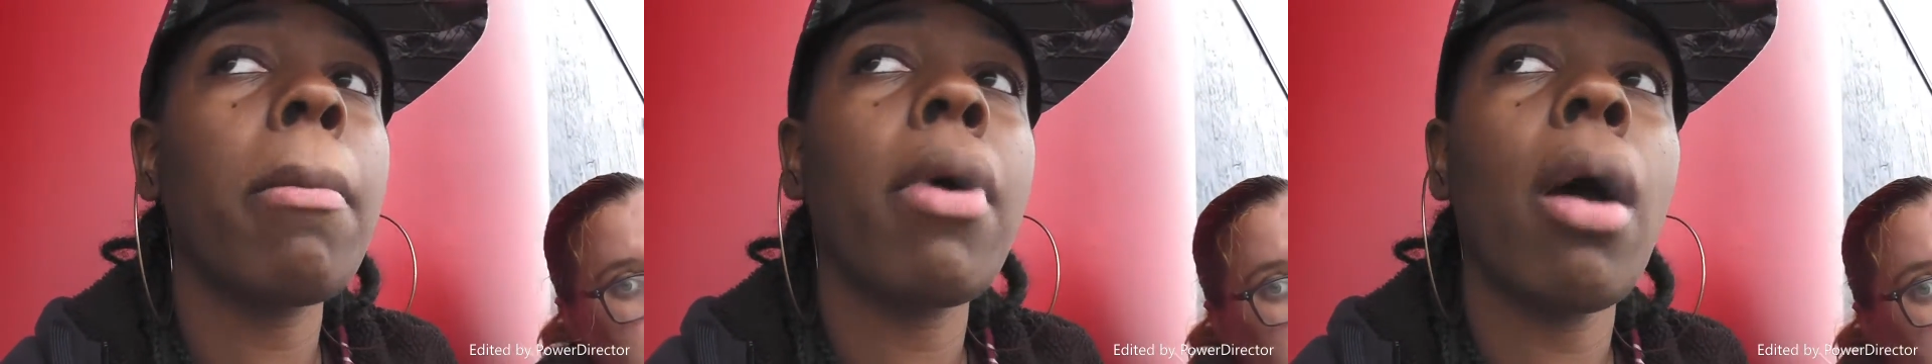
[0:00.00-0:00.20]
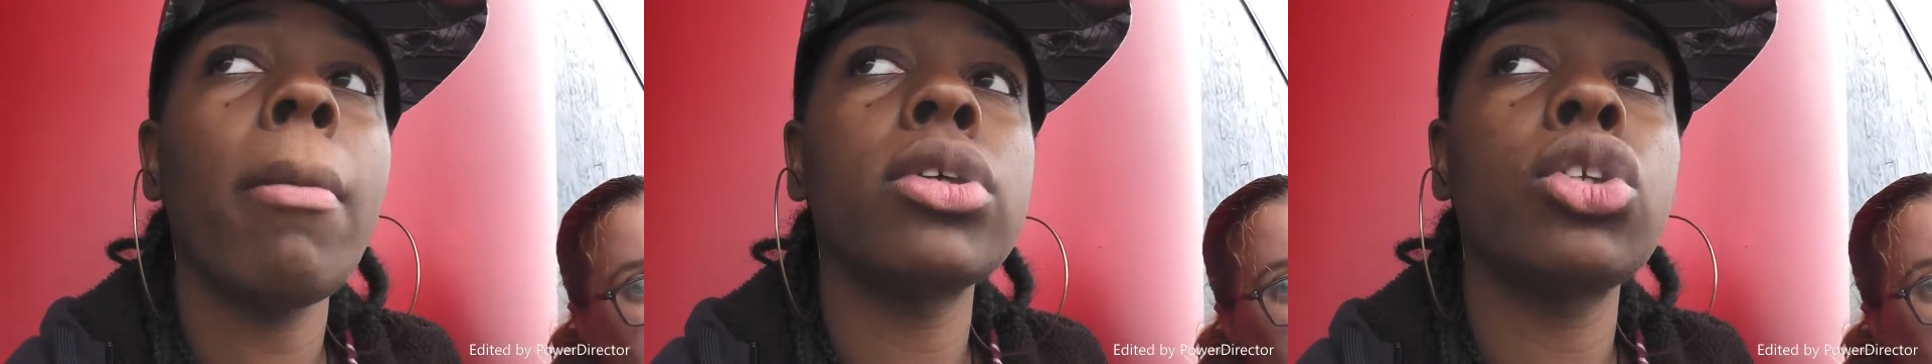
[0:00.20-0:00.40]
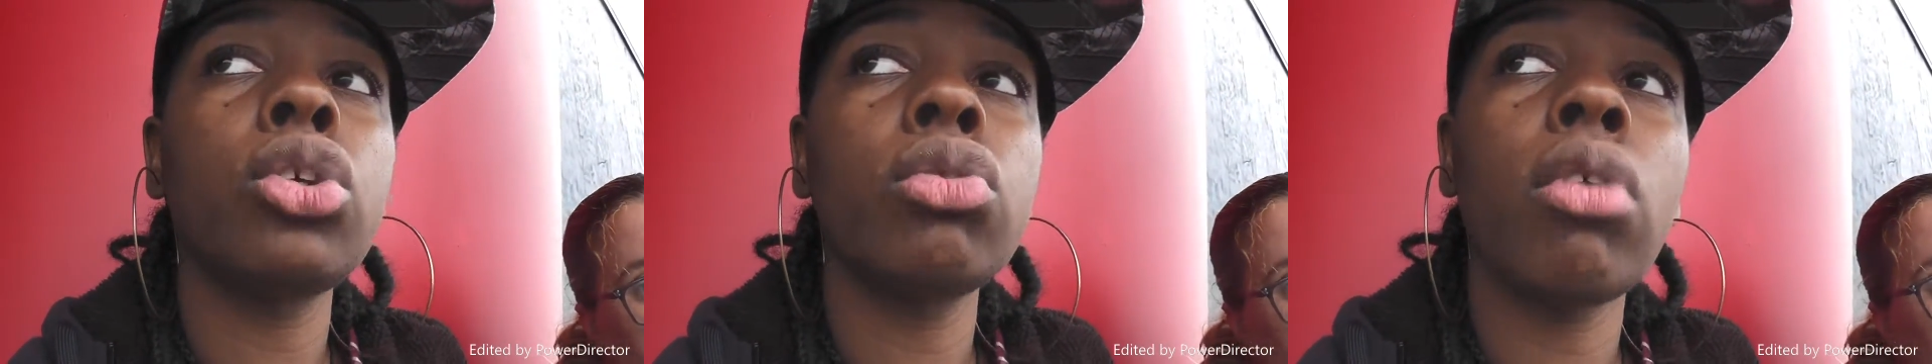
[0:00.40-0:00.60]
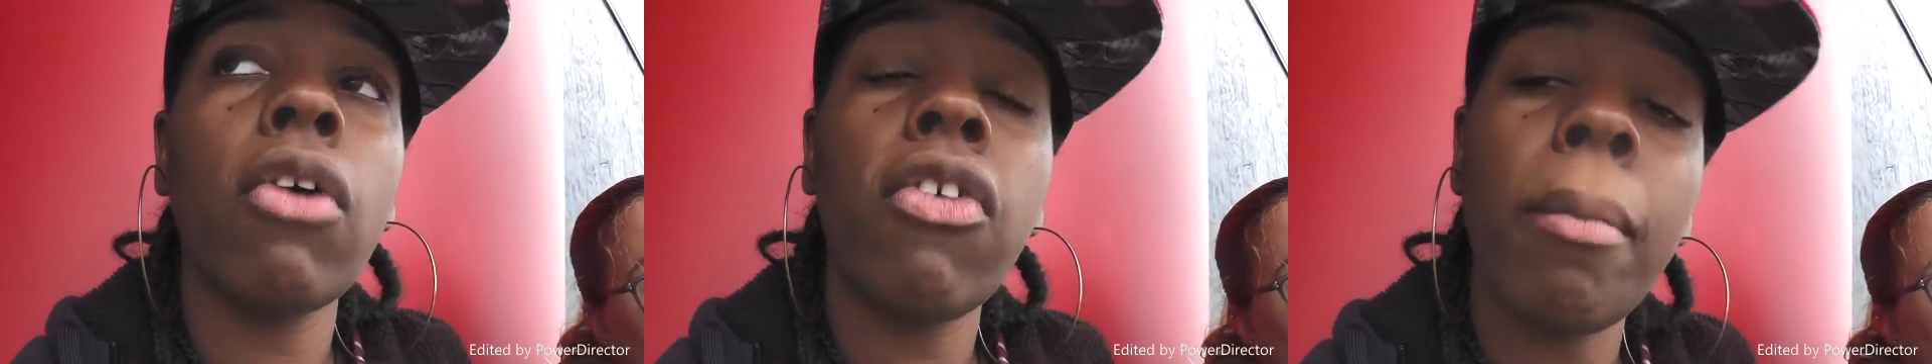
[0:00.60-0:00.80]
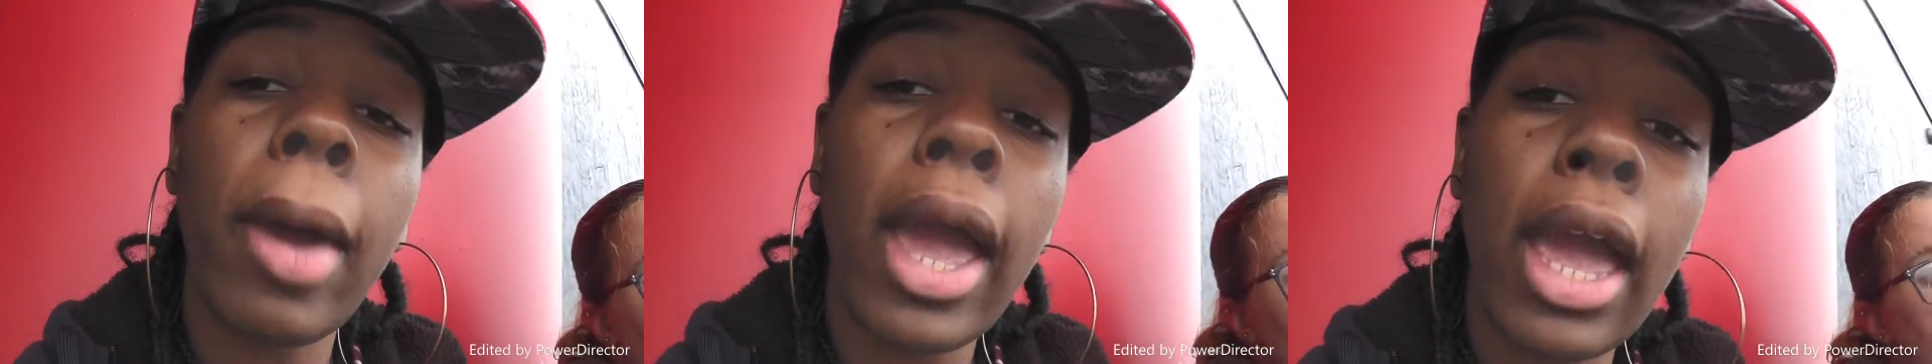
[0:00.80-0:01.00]
My mom is too
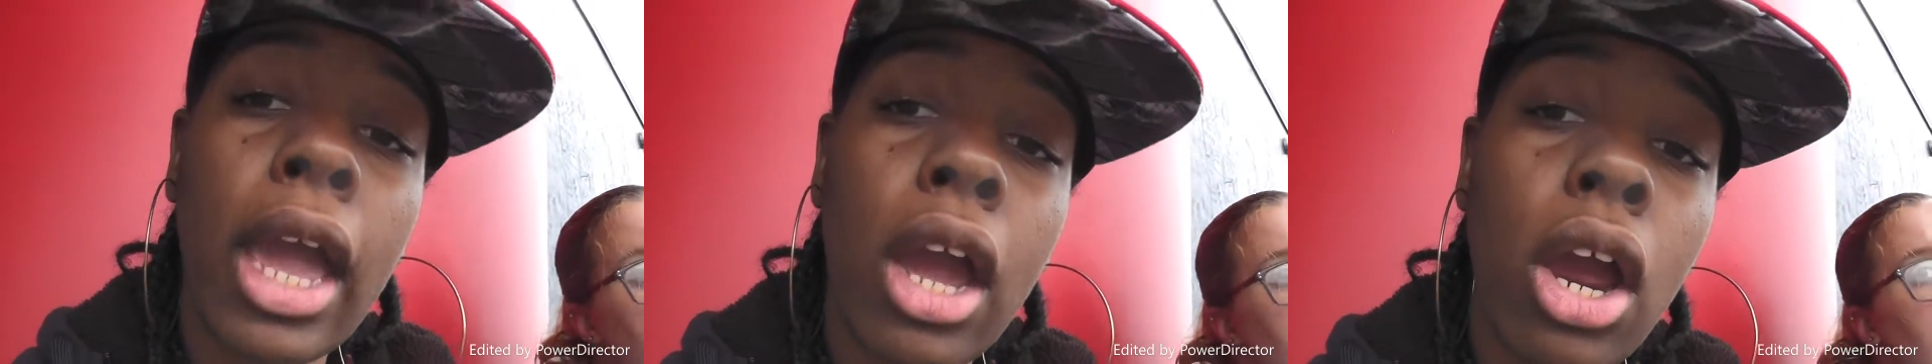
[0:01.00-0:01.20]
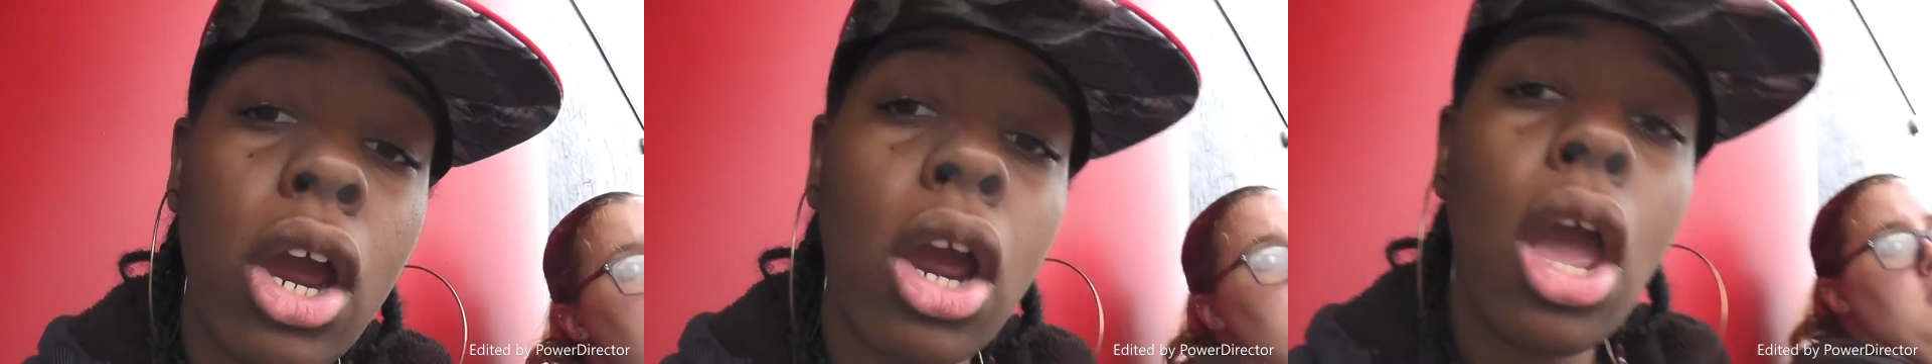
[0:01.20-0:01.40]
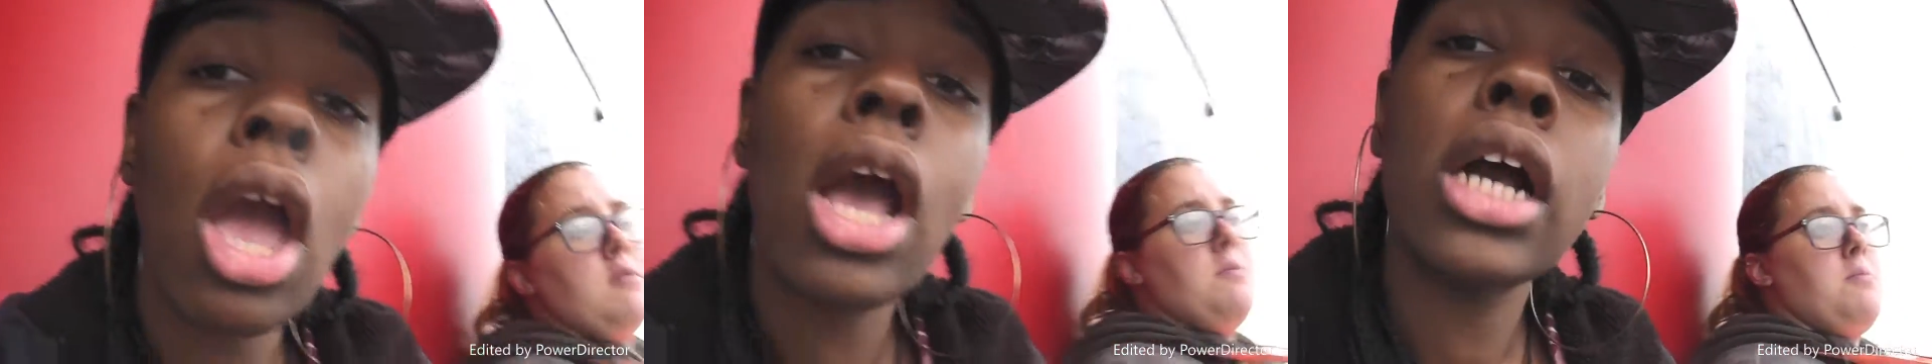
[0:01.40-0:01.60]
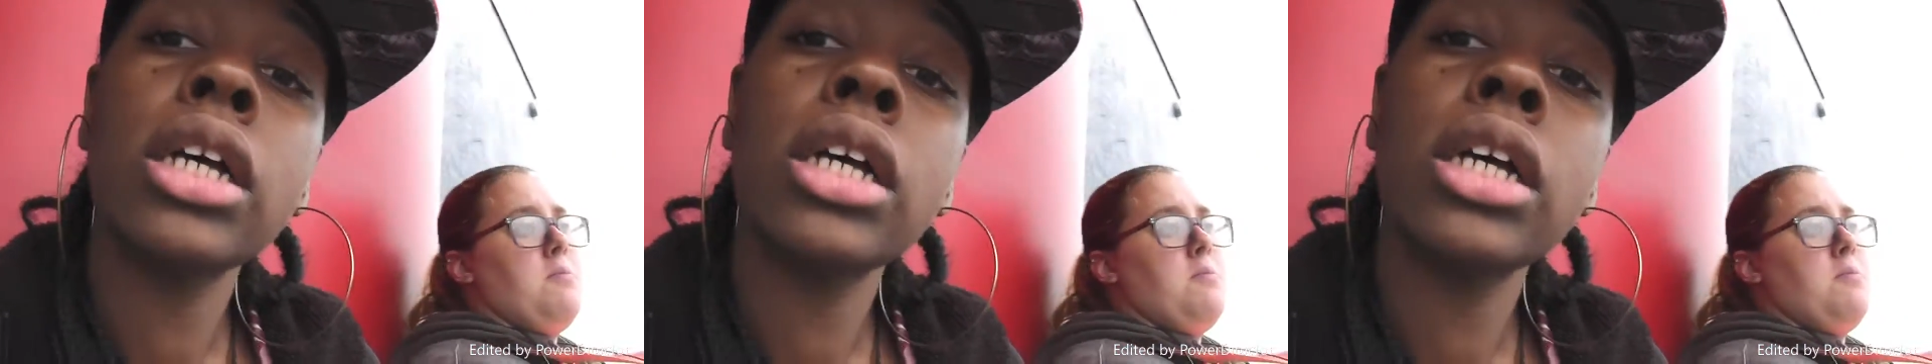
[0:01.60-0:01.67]
rough on my hair.